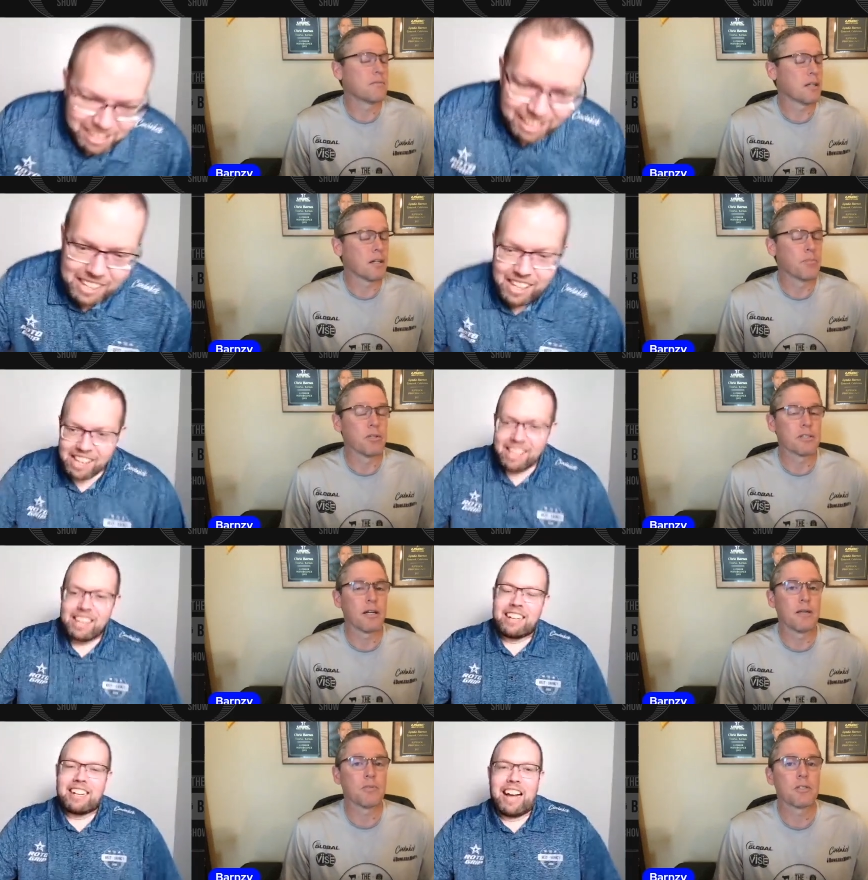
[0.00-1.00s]
Speaker 1: a couple of
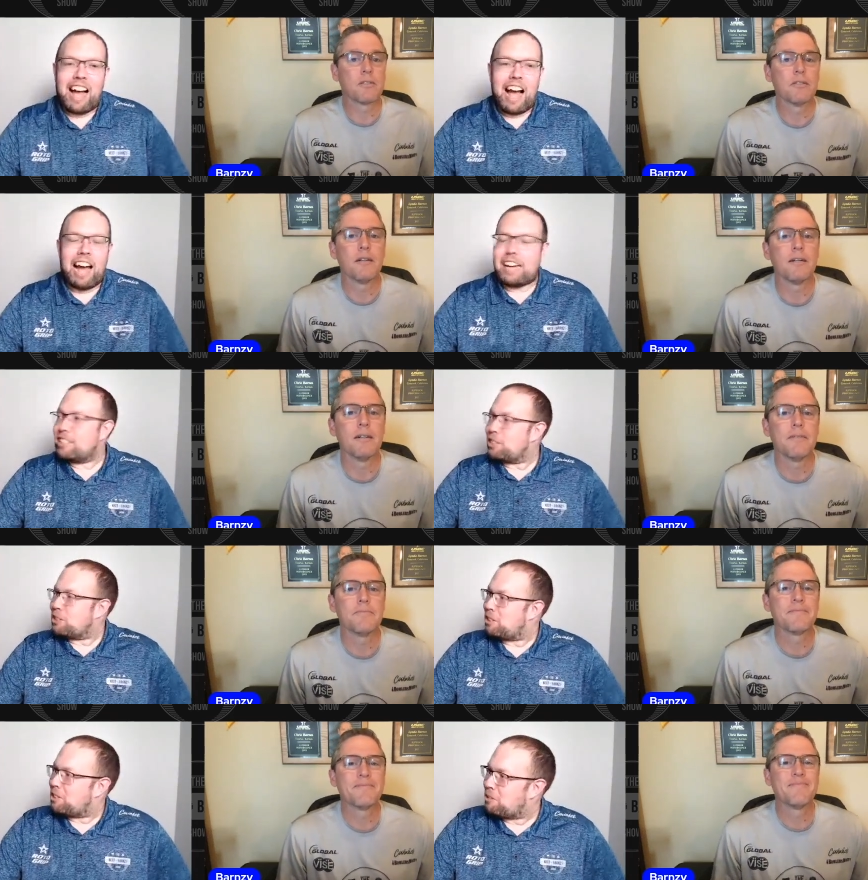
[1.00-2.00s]
times. You,
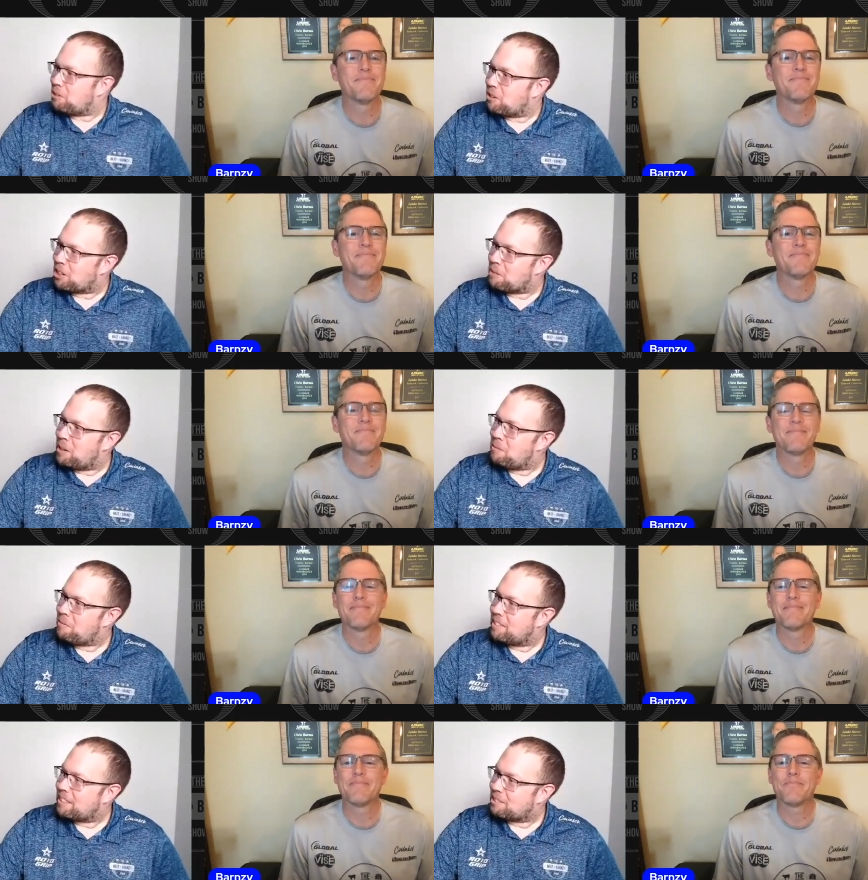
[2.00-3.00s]
you, you, want to come in,
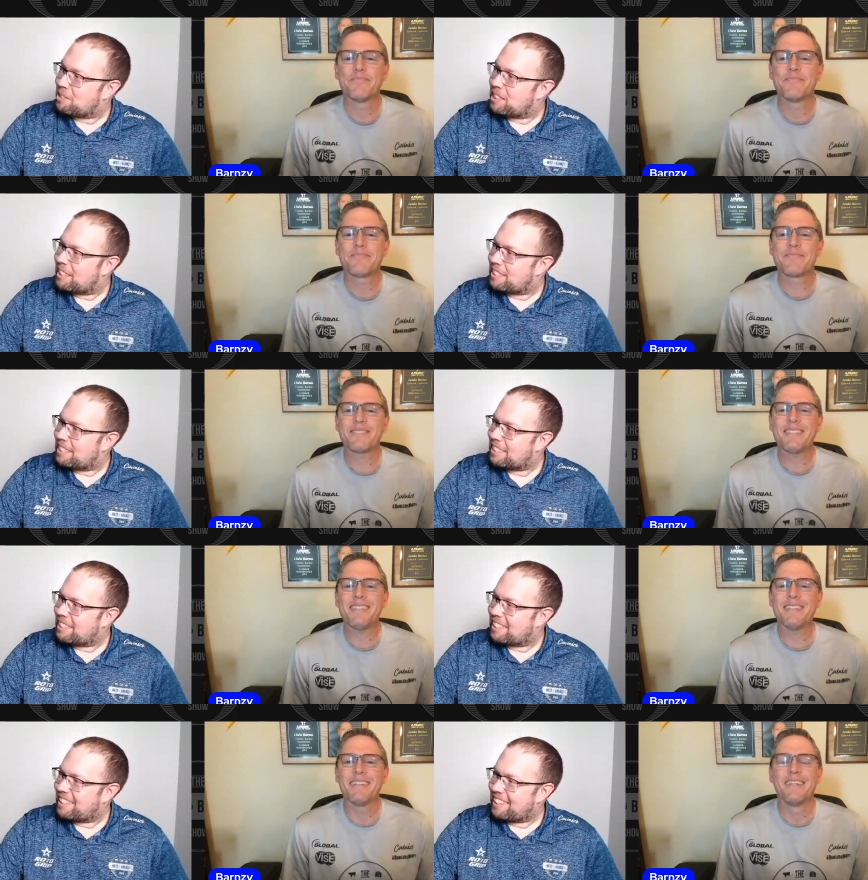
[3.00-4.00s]
sweetheart?
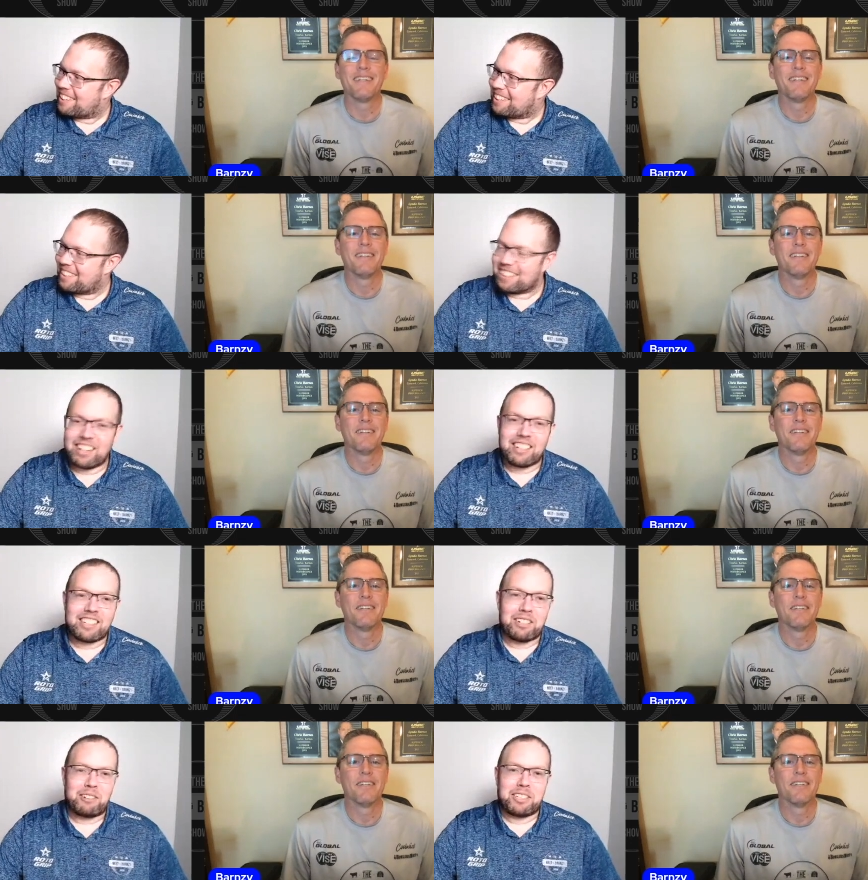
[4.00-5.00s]
like
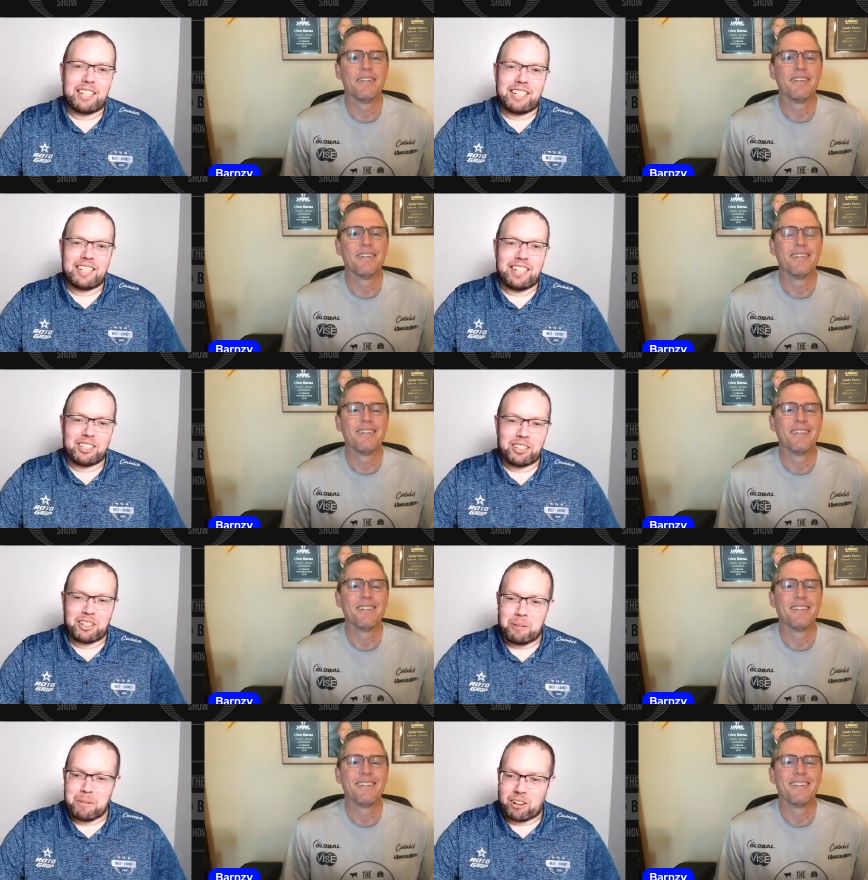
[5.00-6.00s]
so Tina's going to
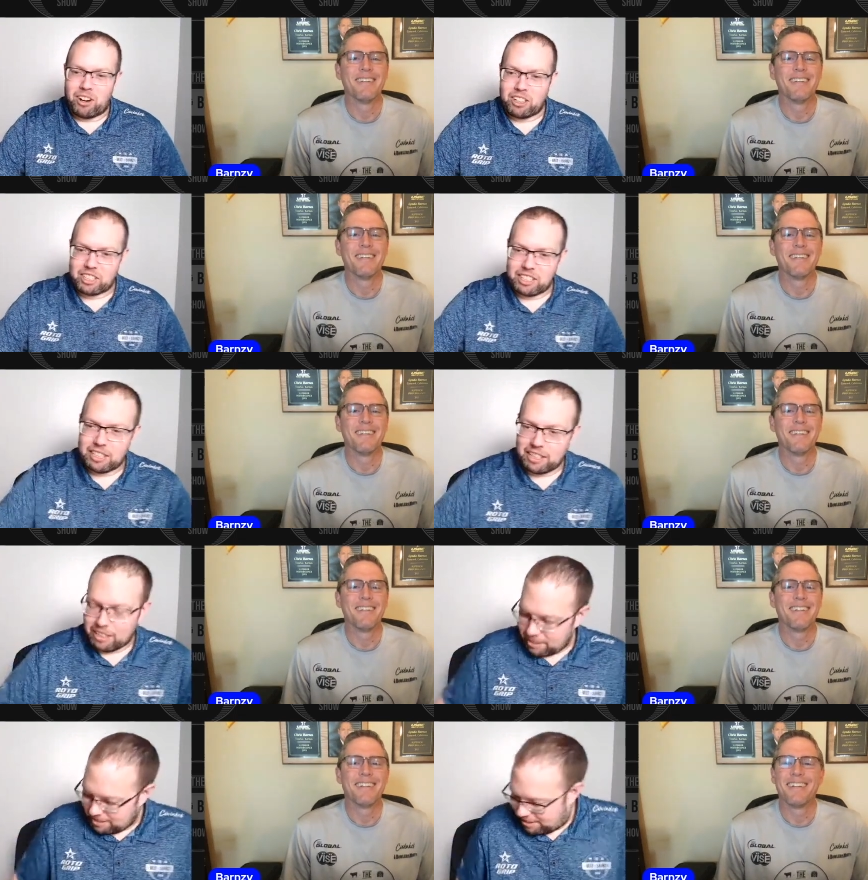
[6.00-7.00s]
come across and uh,
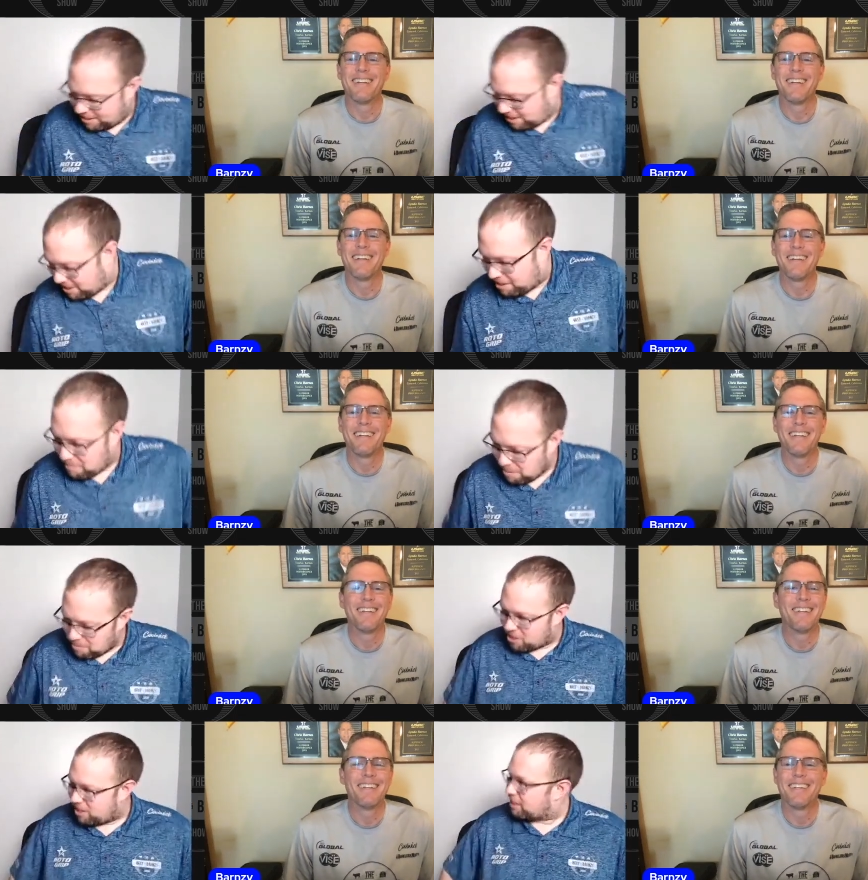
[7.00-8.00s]
I can maybe
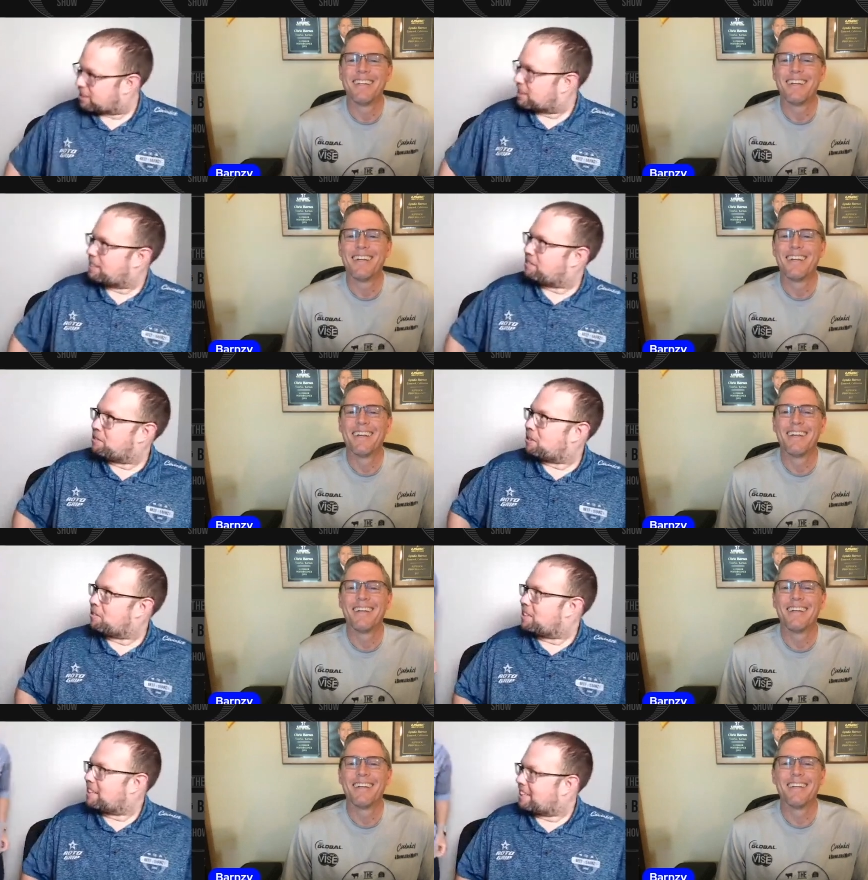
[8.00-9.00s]
share the seat if you want to.
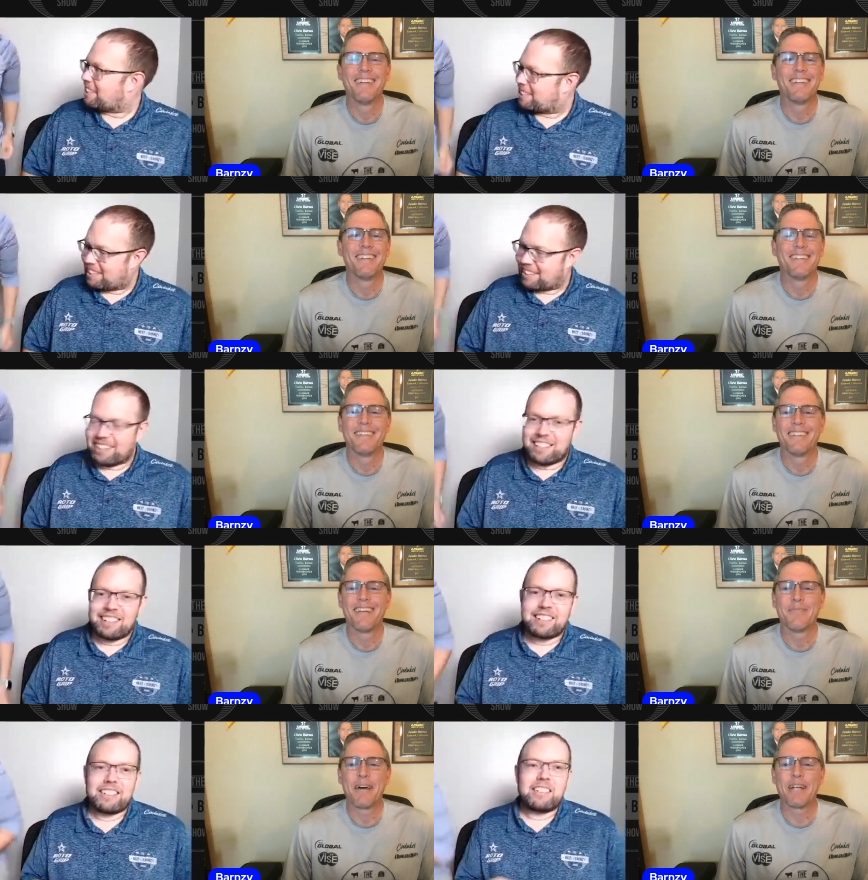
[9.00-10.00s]
Look.
Speaker 2: Yeah,
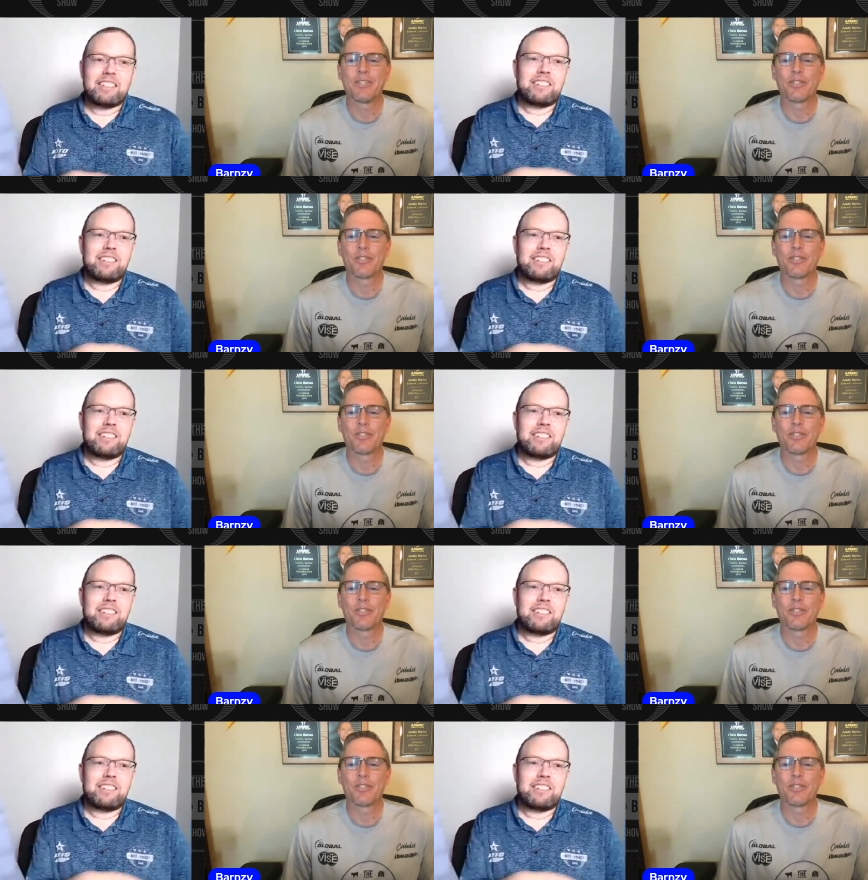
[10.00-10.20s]
Madison's